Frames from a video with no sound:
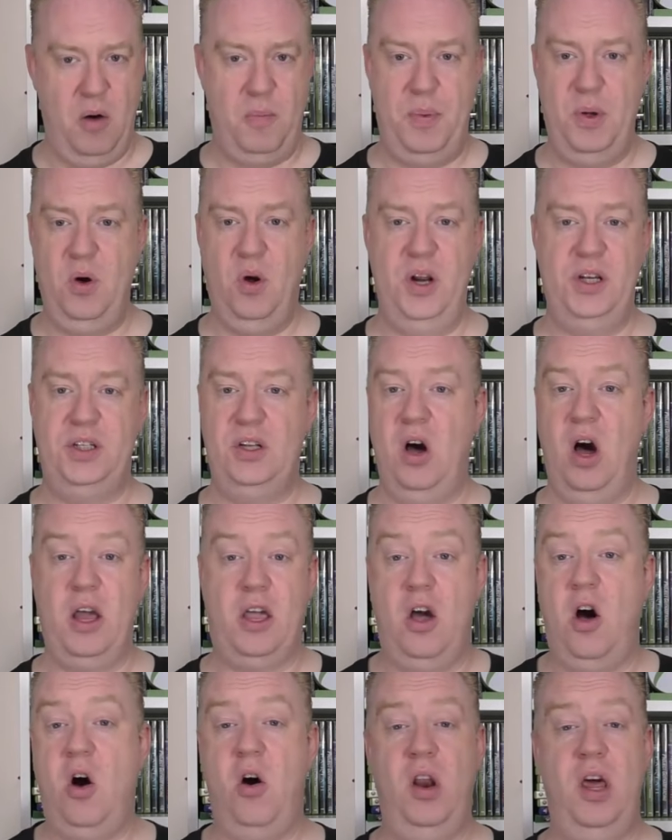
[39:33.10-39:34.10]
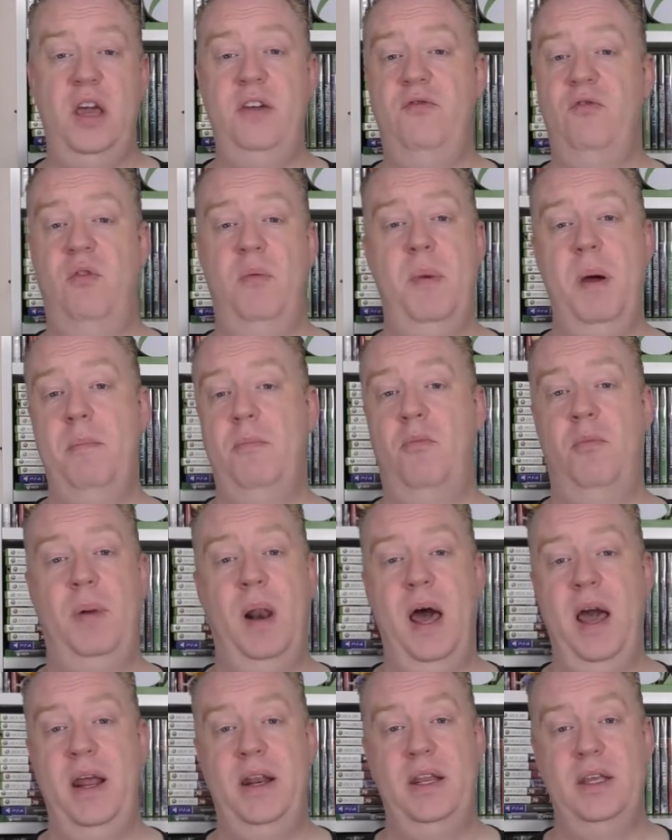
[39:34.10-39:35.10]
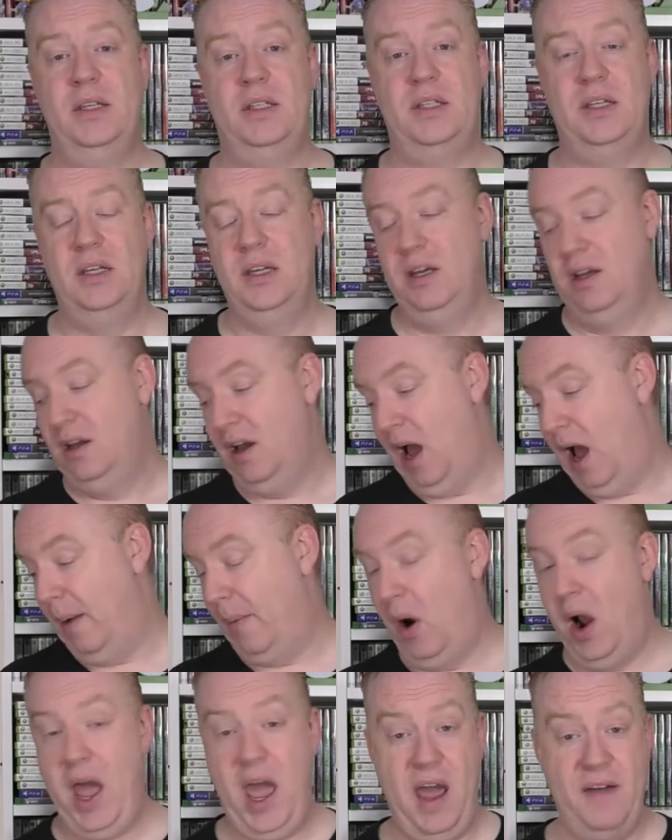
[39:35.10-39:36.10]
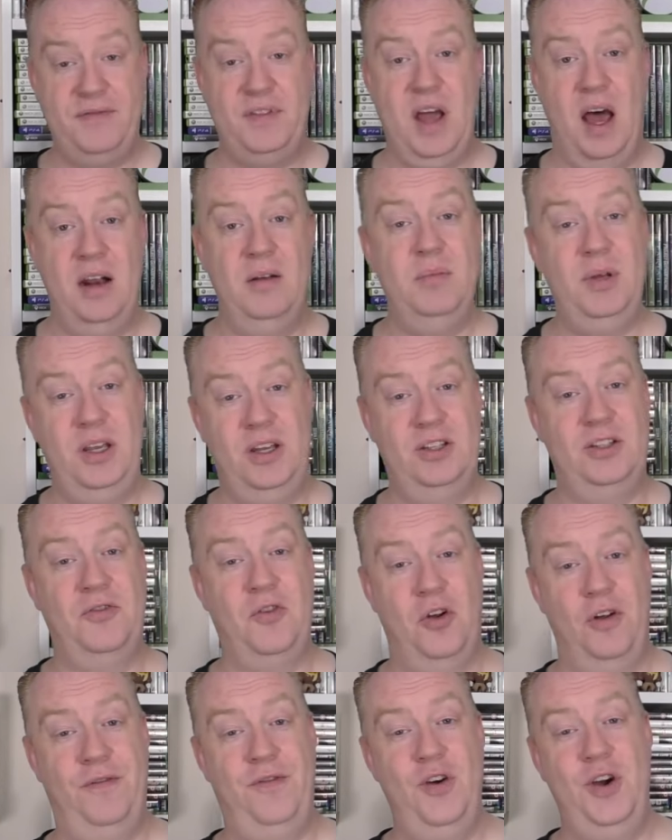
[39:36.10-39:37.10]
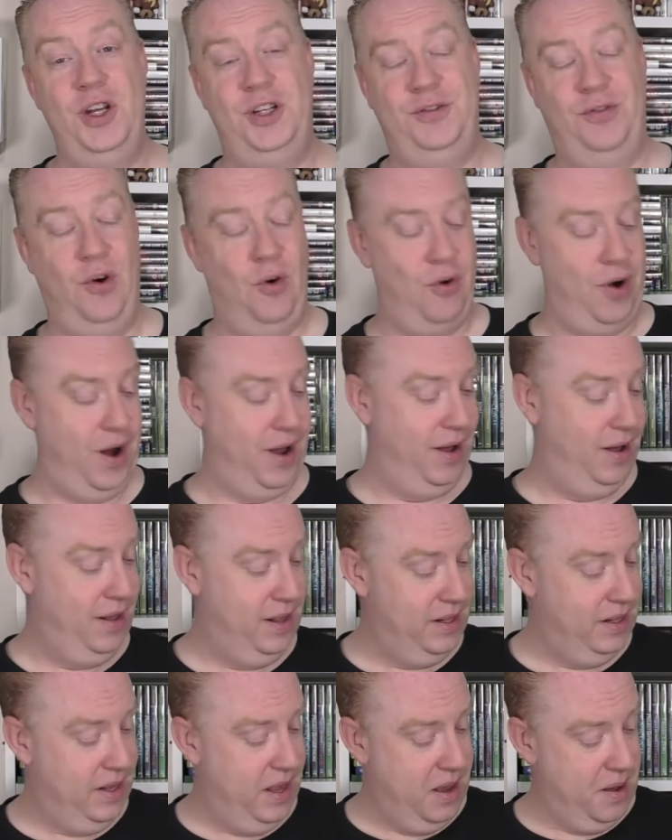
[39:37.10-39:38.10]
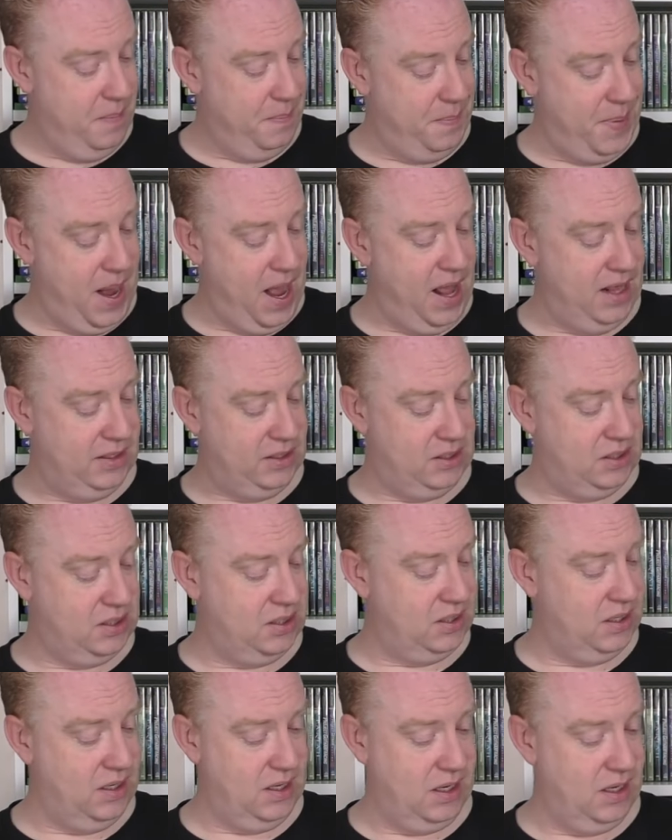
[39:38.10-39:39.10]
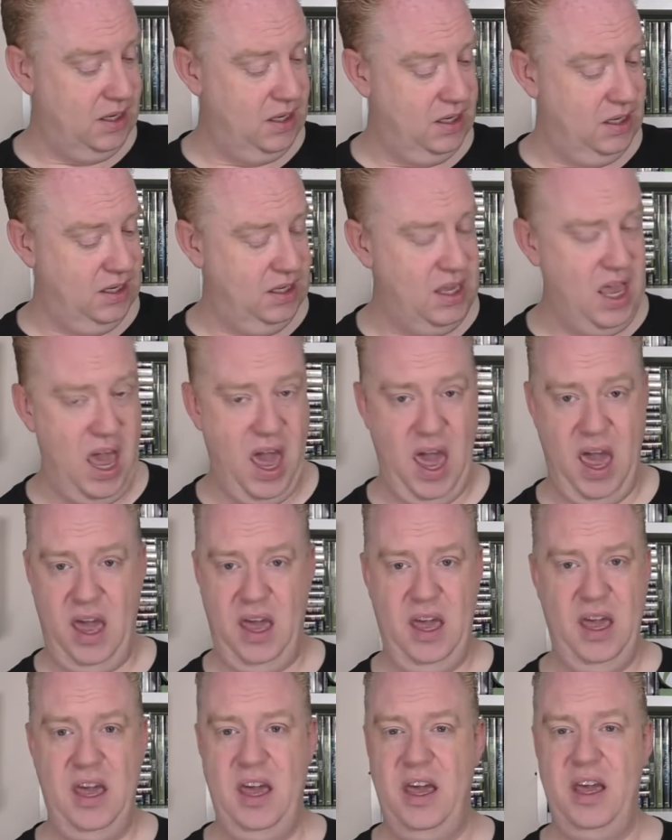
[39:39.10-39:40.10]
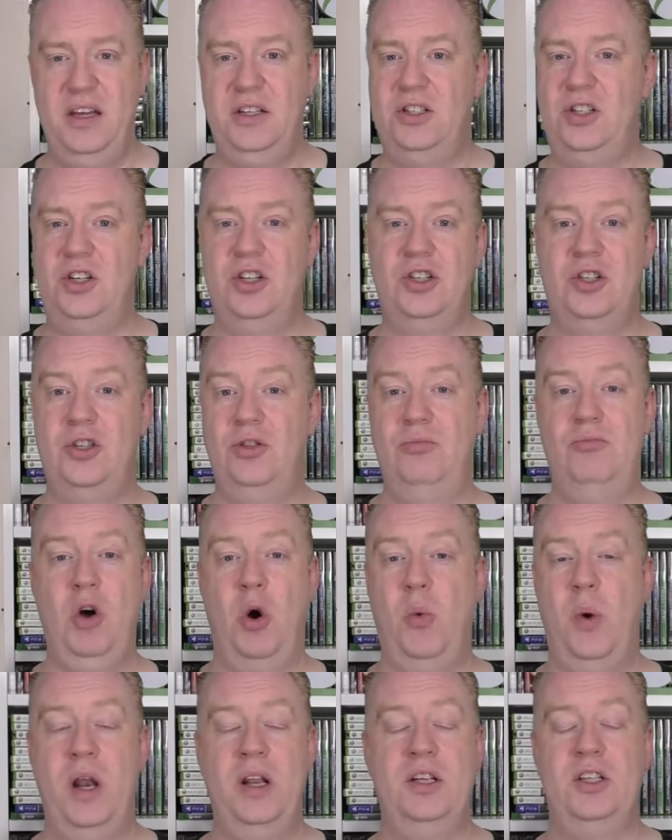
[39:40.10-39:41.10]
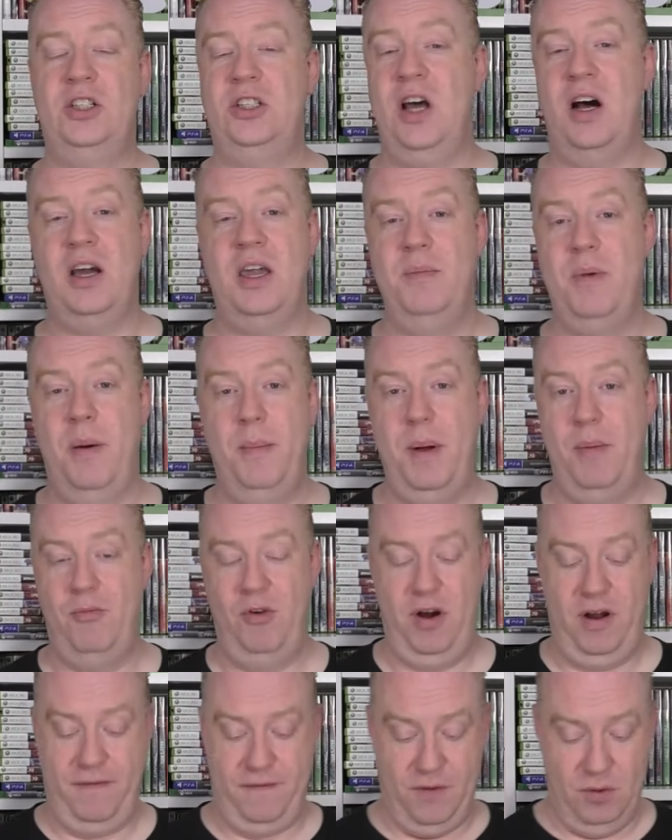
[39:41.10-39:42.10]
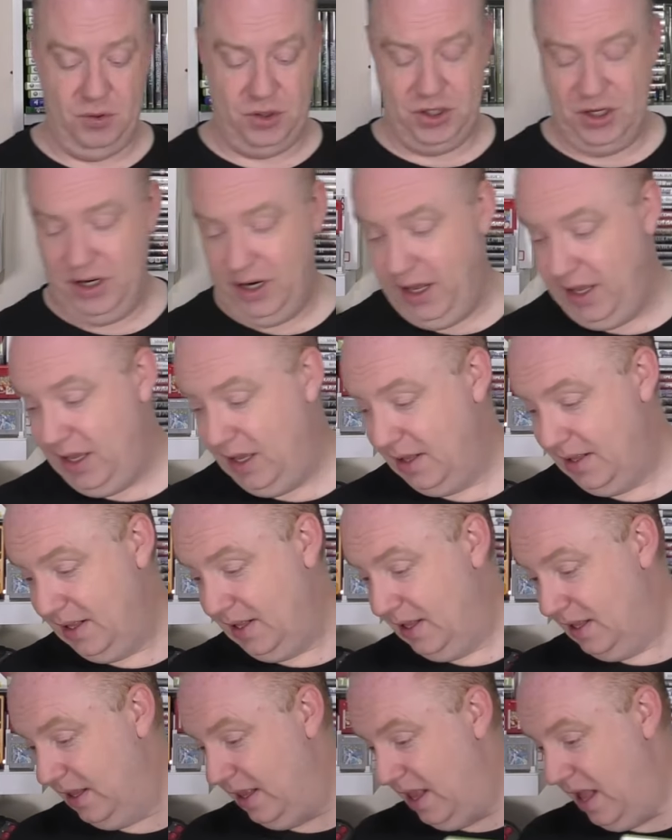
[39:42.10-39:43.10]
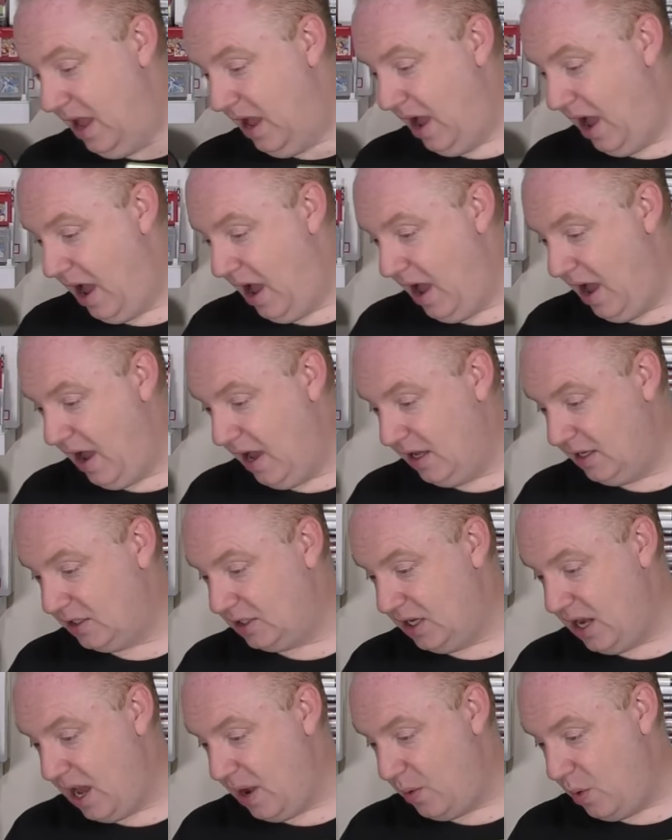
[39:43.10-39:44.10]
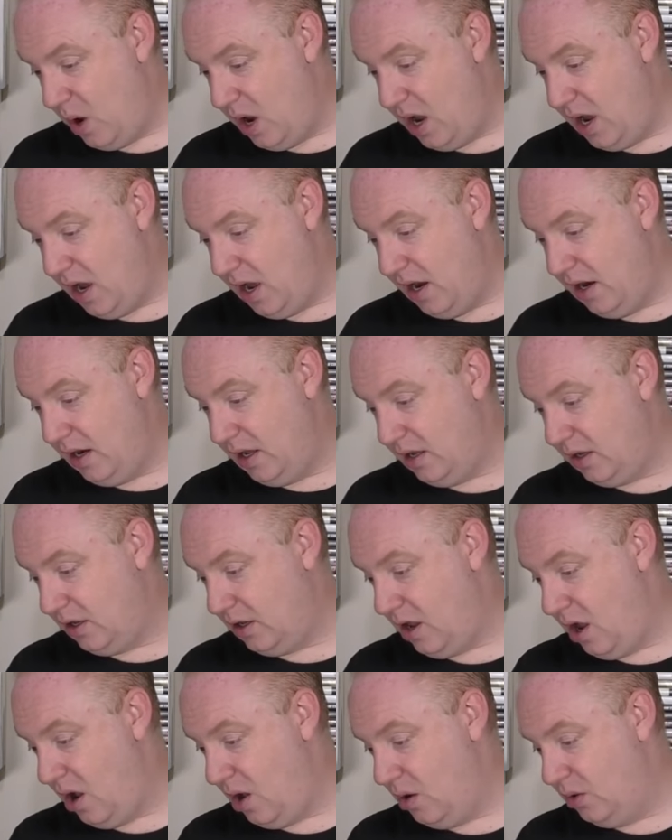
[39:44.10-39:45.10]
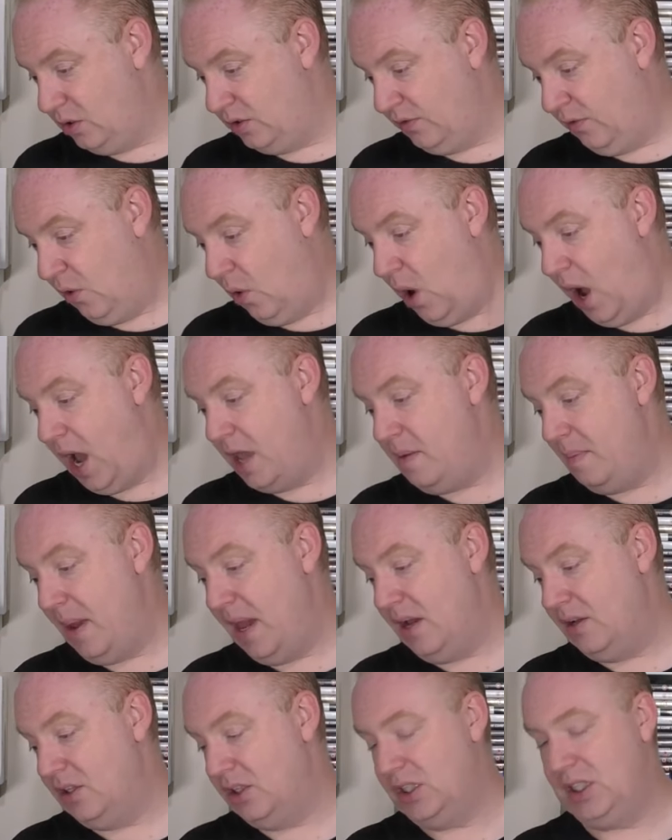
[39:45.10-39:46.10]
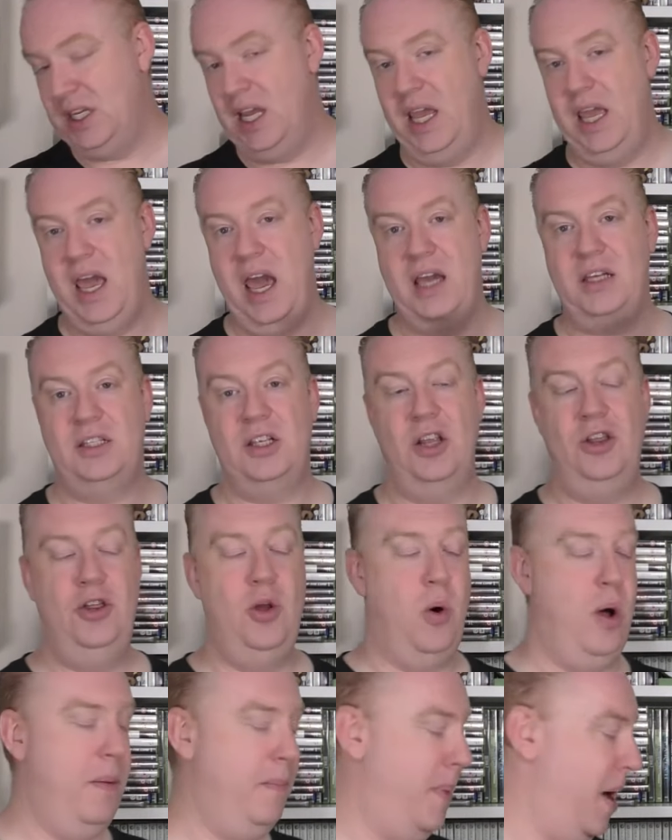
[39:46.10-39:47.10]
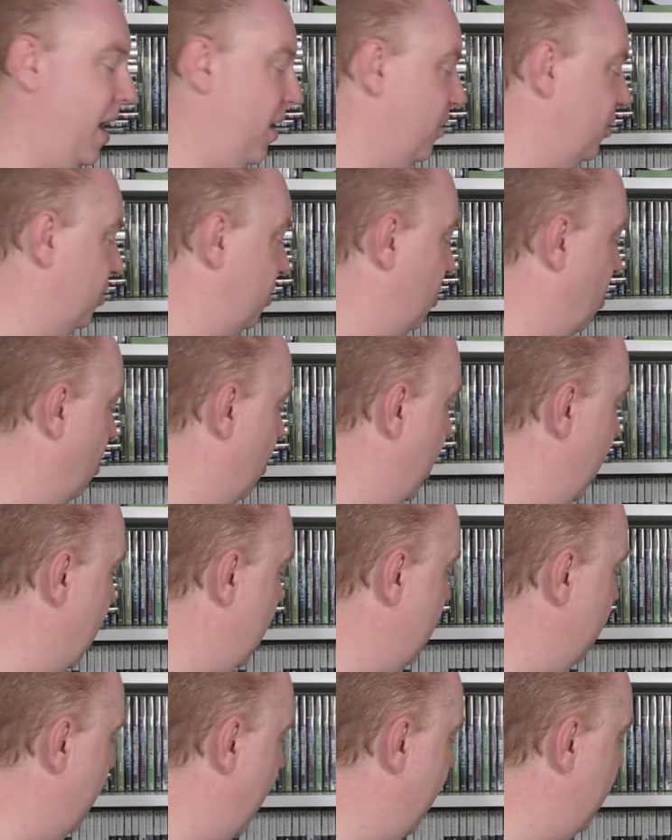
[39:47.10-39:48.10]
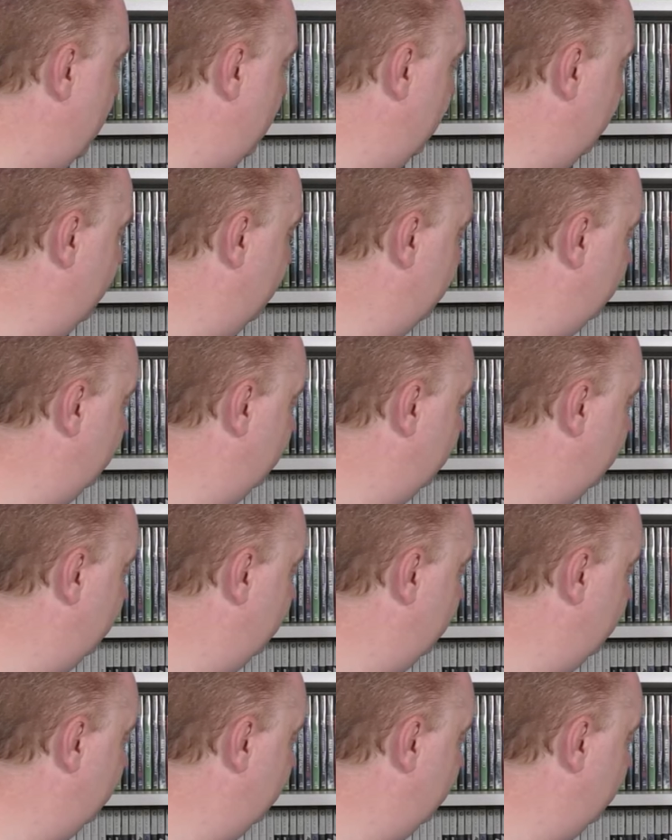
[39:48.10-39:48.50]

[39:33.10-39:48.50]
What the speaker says: be honest, I can't even remember playing this. I have done, because I've got the footage for it. But Yeah, it is just not one that's stuck in my memory, unfortunately. So that one goes for £8 at CEX, £9 on eBay.